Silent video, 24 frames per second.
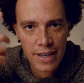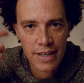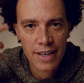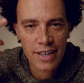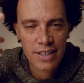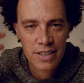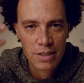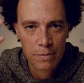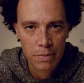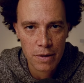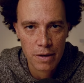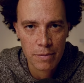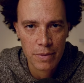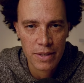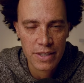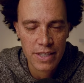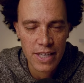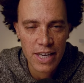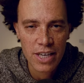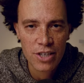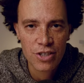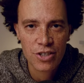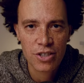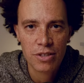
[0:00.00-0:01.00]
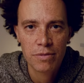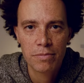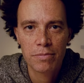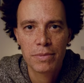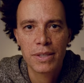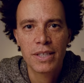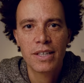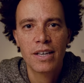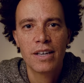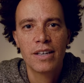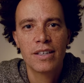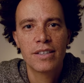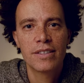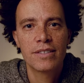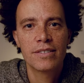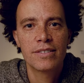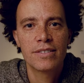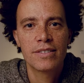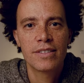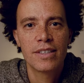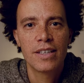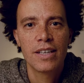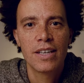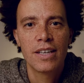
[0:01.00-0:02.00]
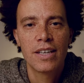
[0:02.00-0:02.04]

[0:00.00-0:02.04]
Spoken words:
experimentation because